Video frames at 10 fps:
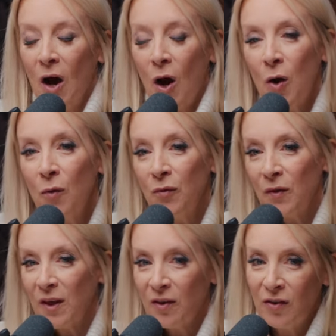
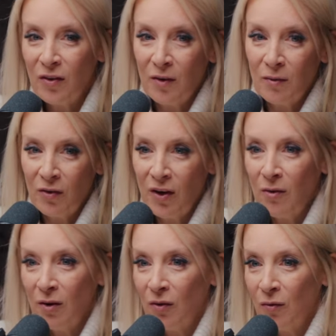over this
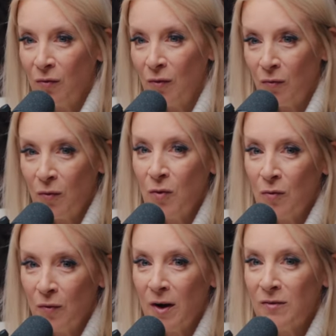series of
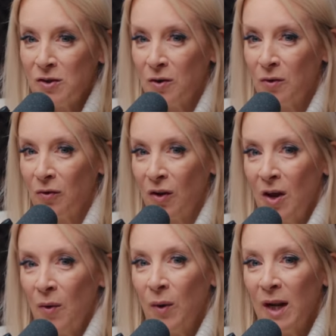five shows,
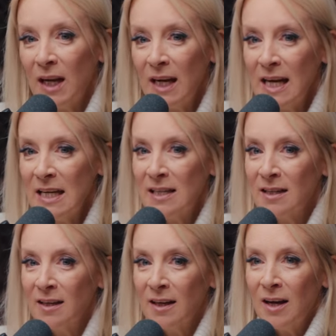we at
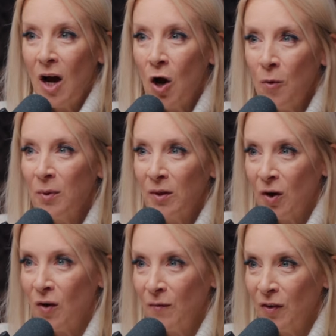least open the
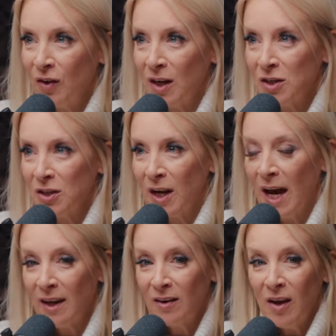conversation
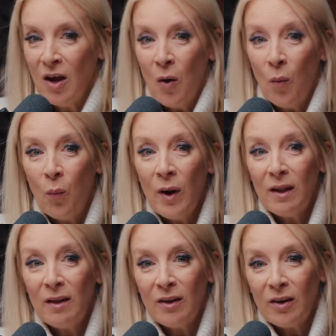and
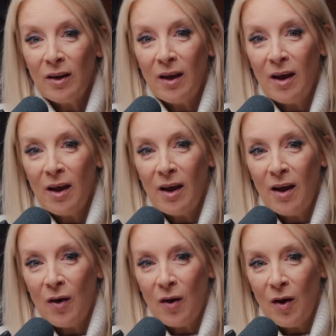will
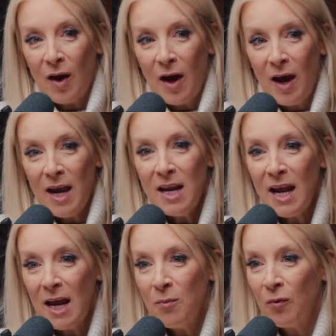
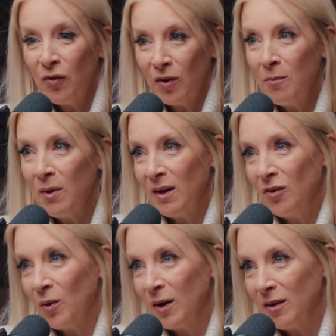enable somebody
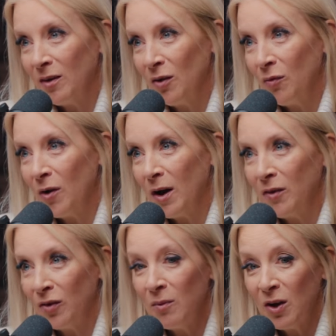to
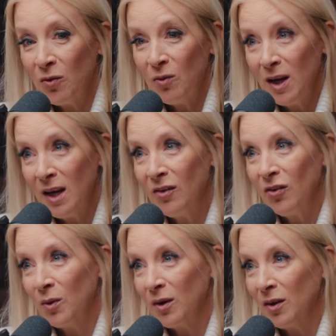identify, somebody who needs
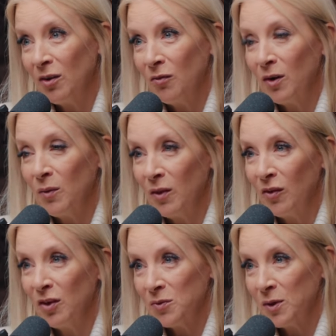to identify with a
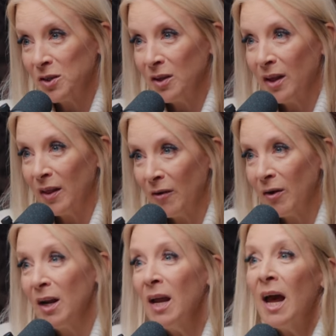situation that they're
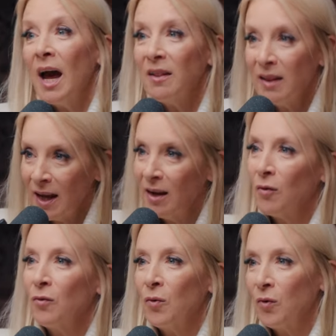in, and then
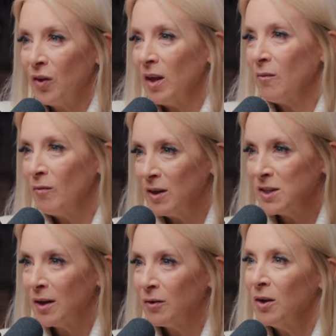of course they can
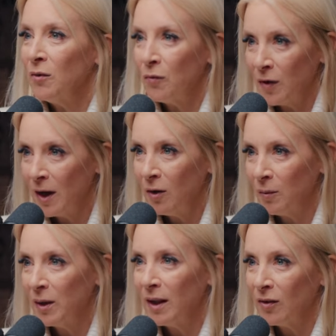reach out for
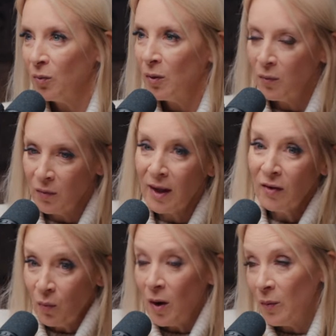help. And
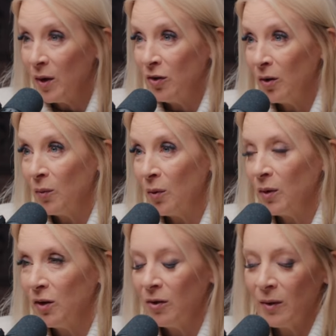that's why we're doing what
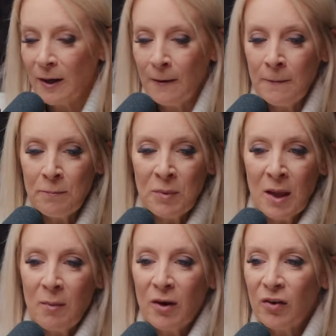we're doing,
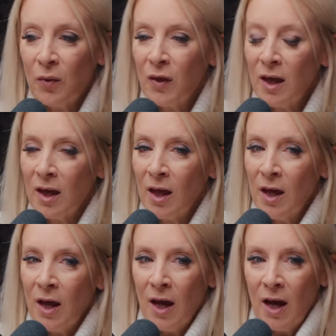because I think
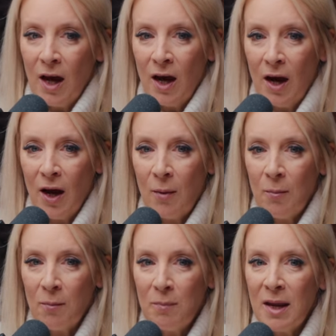
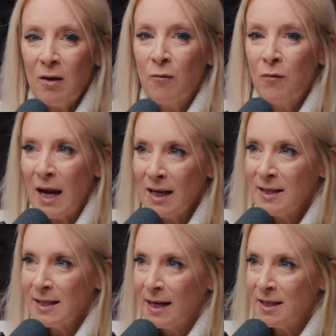being
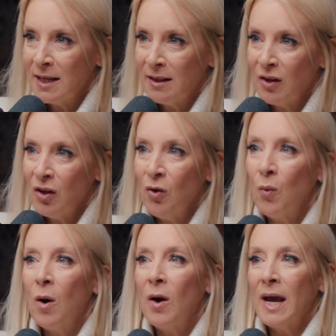validated that
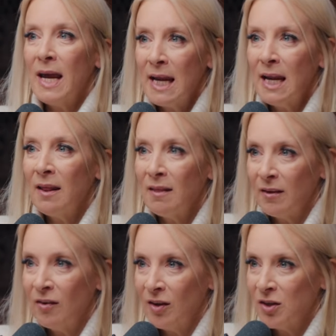you are in
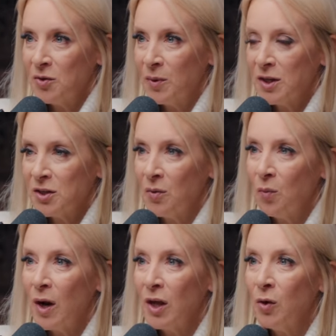this
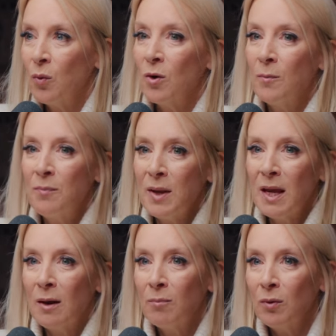situation where you are
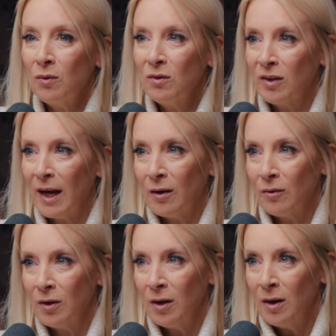being pulled
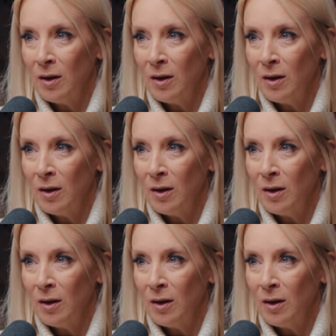down